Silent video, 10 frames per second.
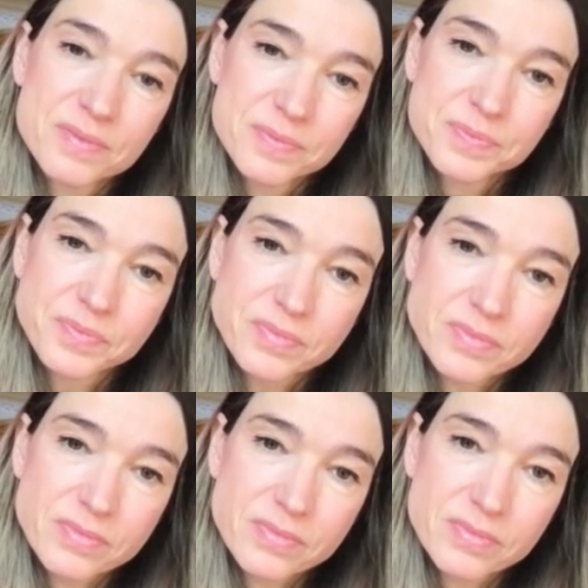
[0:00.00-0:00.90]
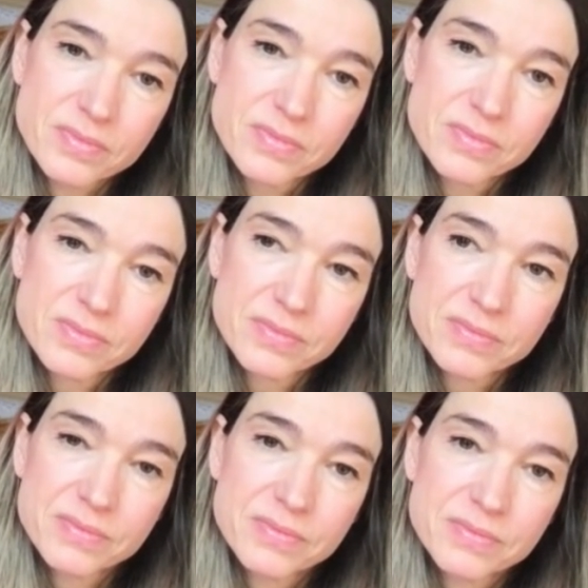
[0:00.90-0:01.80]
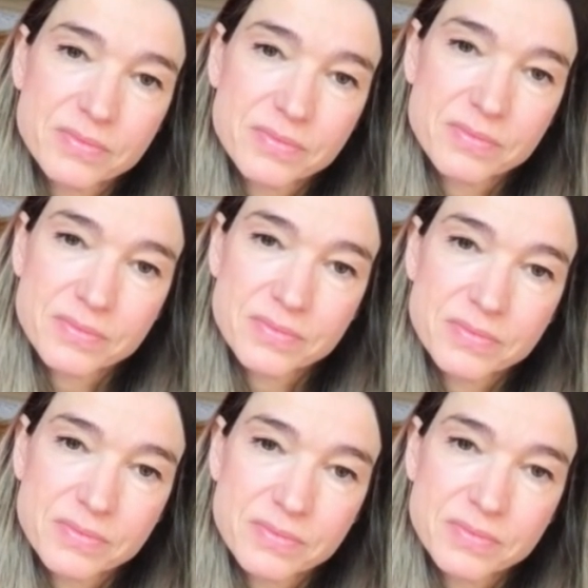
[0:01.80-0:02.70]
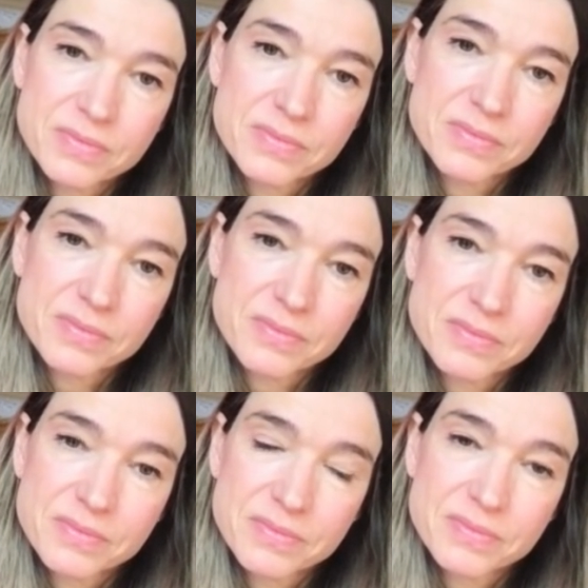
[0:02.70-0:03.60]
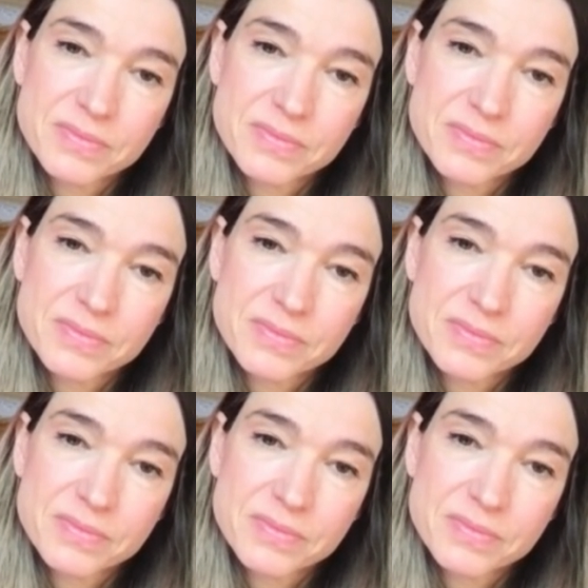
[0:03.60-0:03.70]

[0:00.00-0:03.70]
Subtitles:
[no speech]